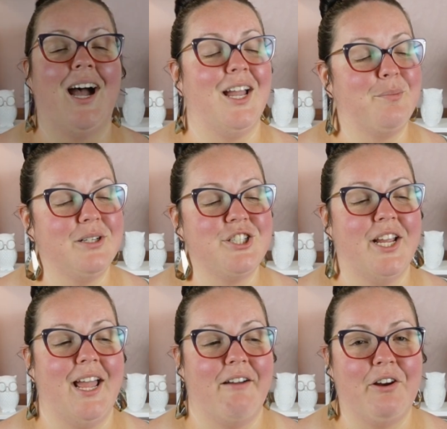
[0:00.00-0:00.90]
I
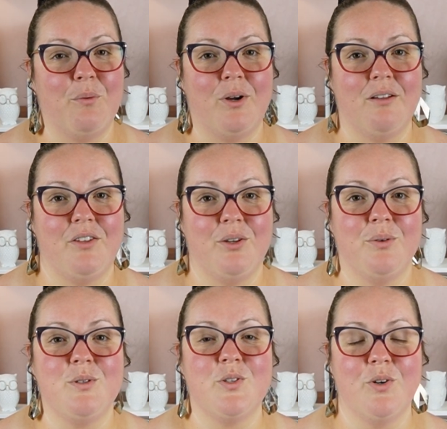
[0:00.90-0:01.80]
appreciate every one of
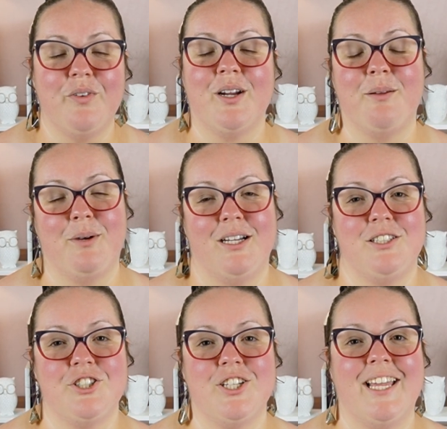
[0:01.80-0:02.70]
you so very
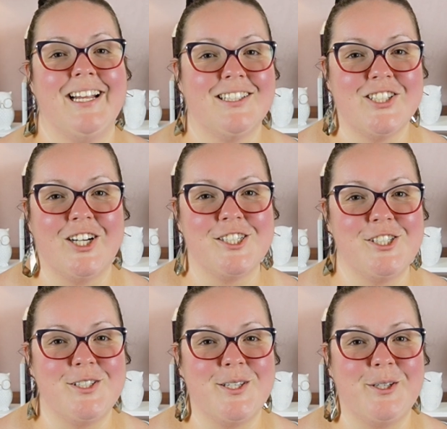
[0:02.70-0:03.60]
much, and I'll talk to
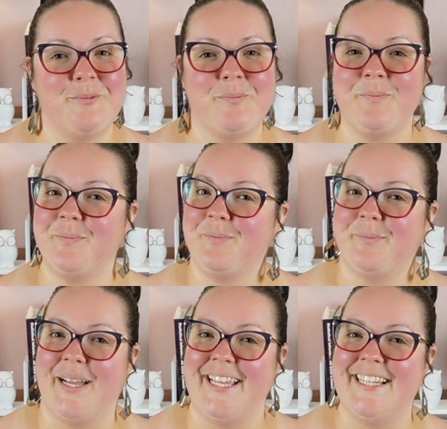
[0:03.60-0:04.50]
you soon.
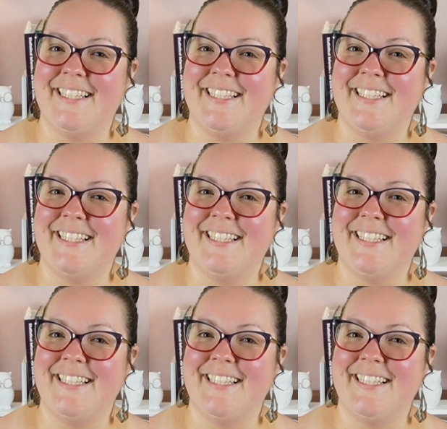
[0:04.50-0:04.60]
Bye.